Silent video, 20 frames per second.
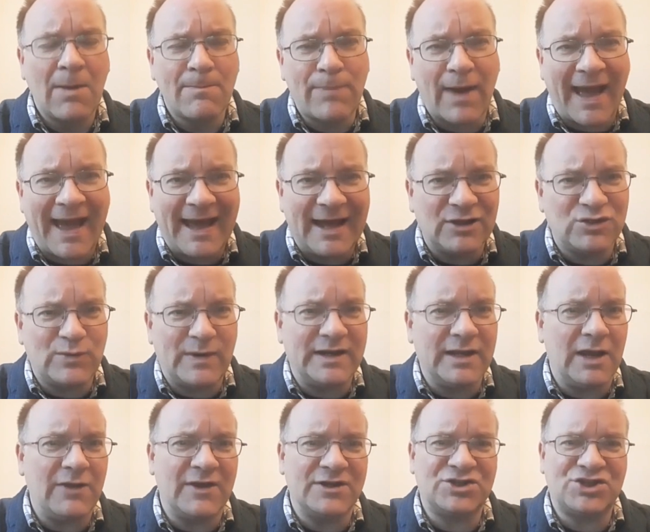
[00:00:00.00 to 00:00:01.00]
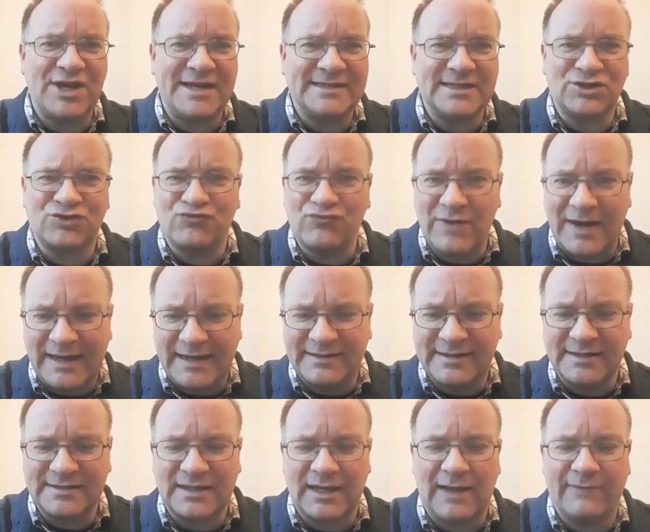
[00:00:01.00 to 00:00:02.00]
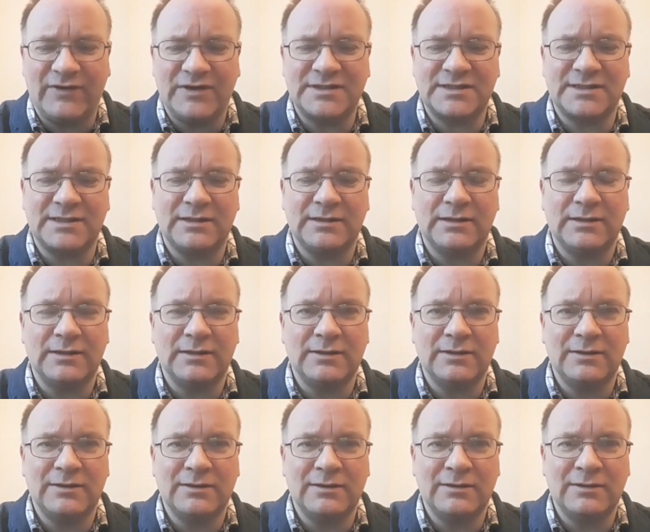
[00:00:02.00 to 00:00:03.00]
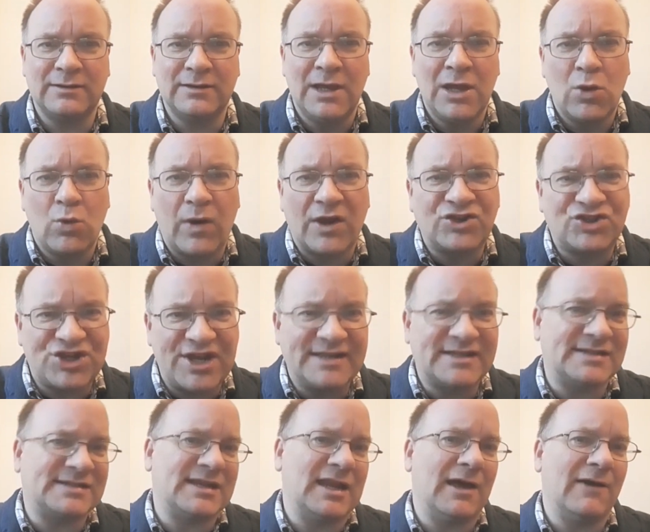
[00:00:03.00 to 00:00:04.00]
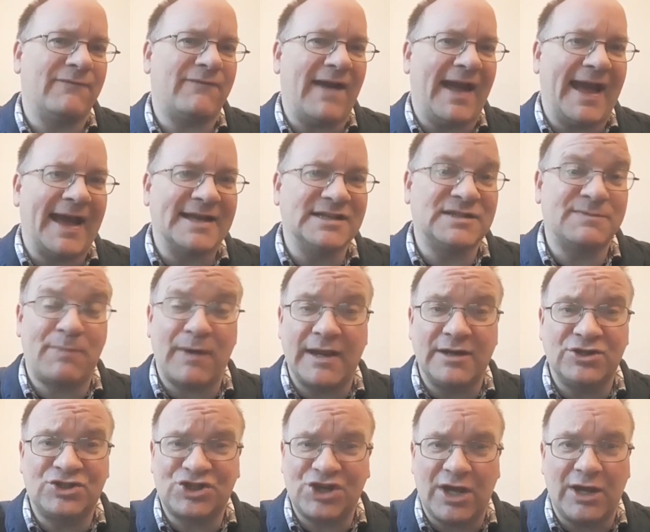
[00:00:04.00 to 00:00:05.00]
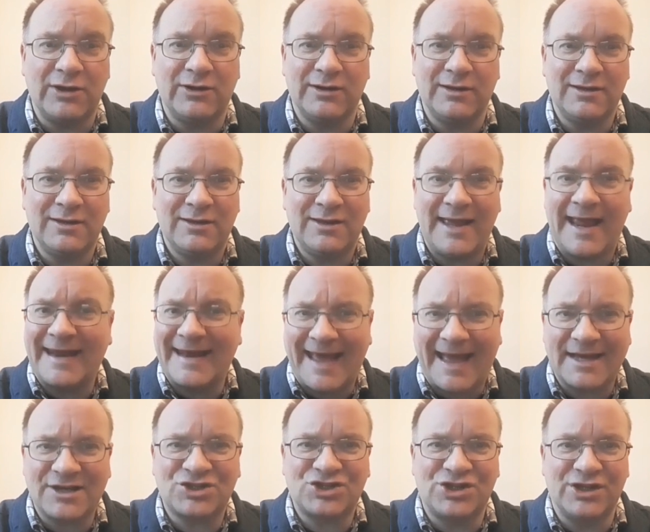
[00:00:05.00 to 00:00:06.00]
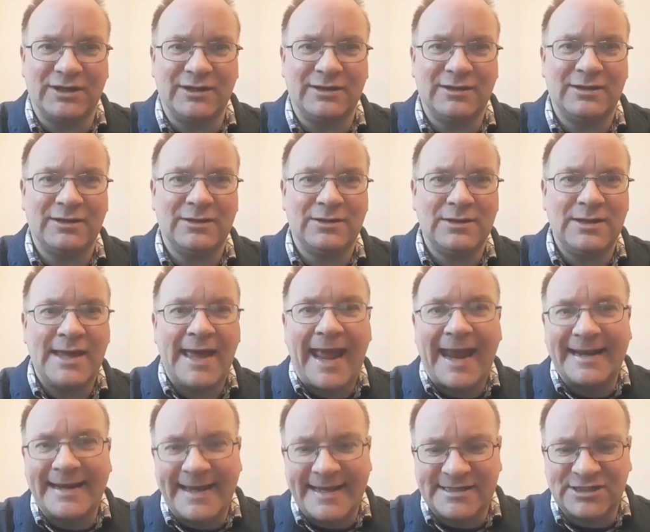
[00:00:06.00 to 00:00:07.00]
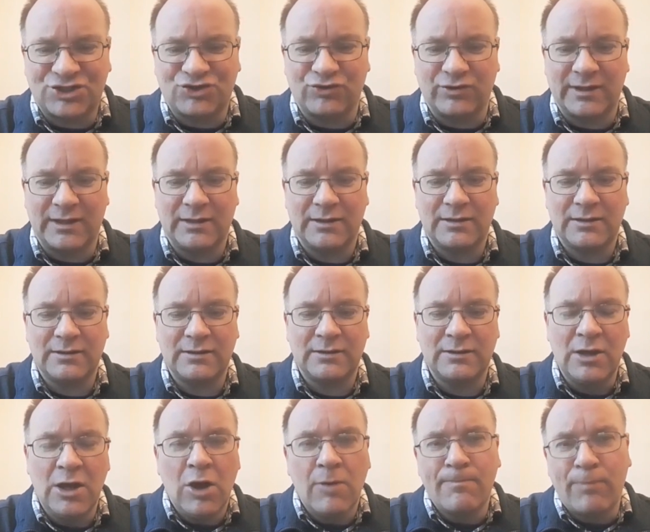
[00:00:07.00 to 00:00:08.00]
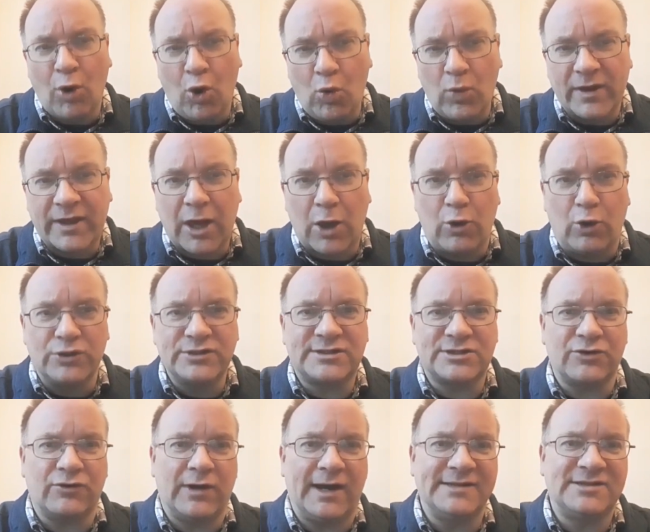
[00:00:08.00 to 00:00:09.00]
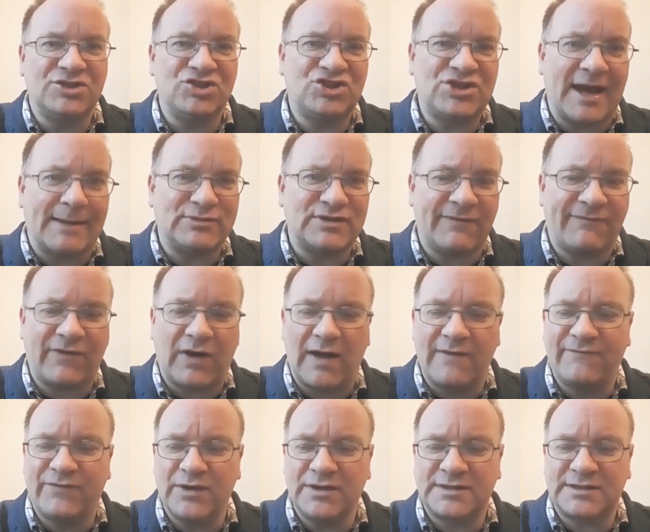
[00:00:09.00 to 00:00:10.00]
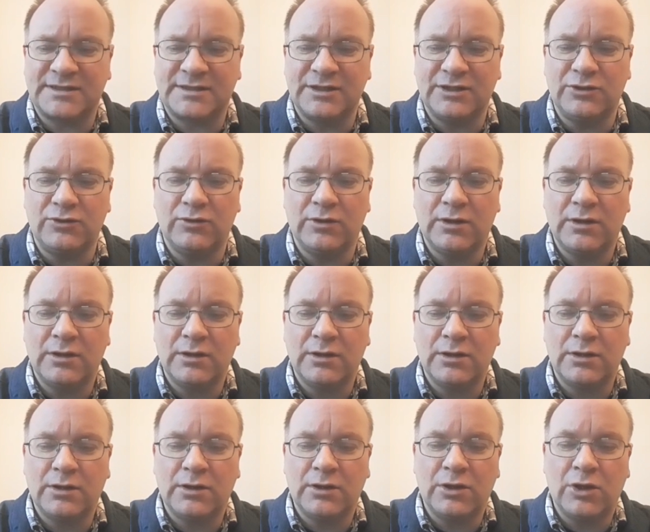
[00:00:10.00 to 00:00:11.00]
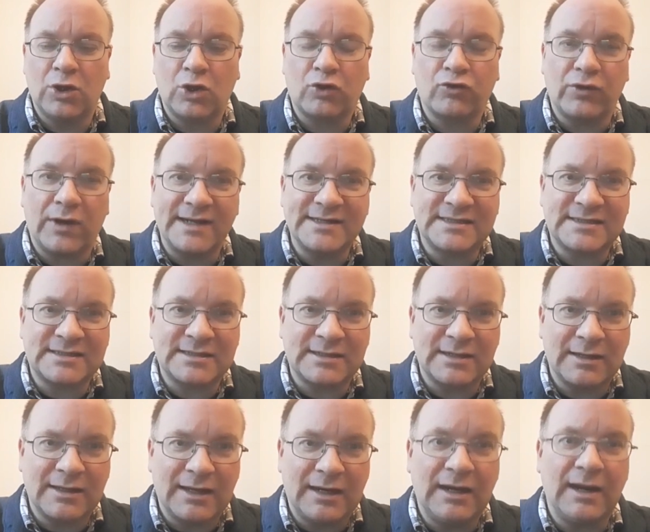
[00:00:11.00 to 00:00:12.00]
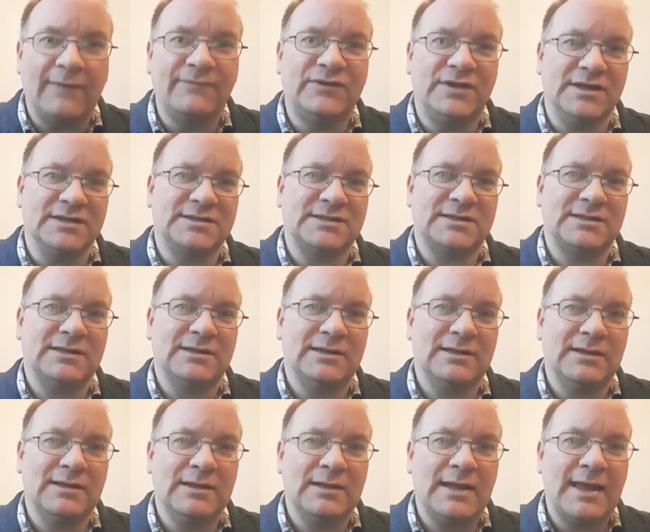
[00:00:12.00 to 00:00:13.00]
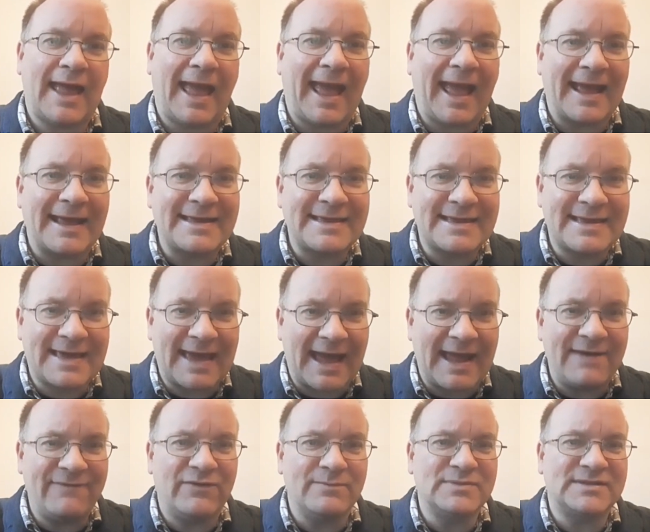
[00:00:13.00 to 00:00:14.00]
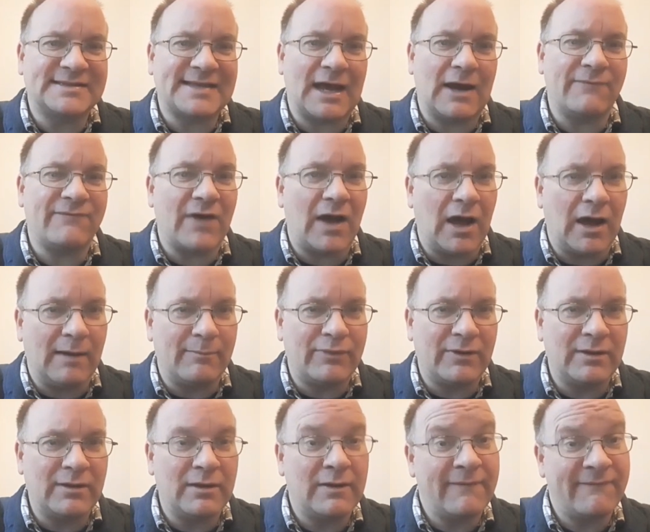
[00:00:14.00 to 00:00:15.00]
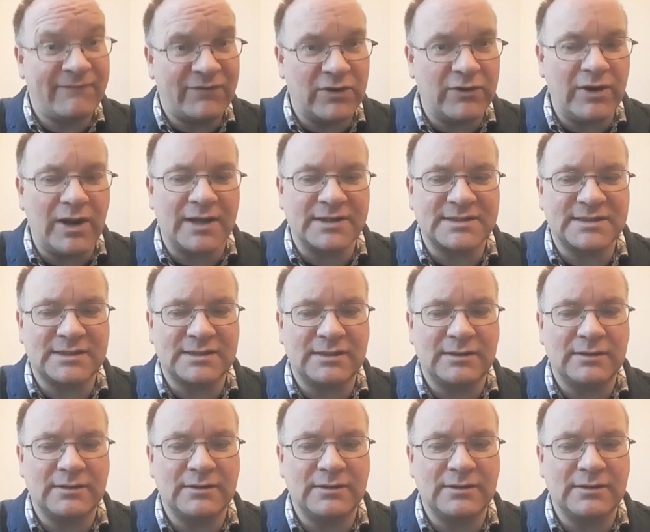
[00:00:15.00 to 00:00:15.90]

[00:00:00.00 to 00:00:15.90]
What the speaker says: But how do we know that Jesus really does love us? Well, Jesus' love has been shown in action, in history. Paul would go on to write in chapter 5, verse 2, Christ loved us and gave himself up for us.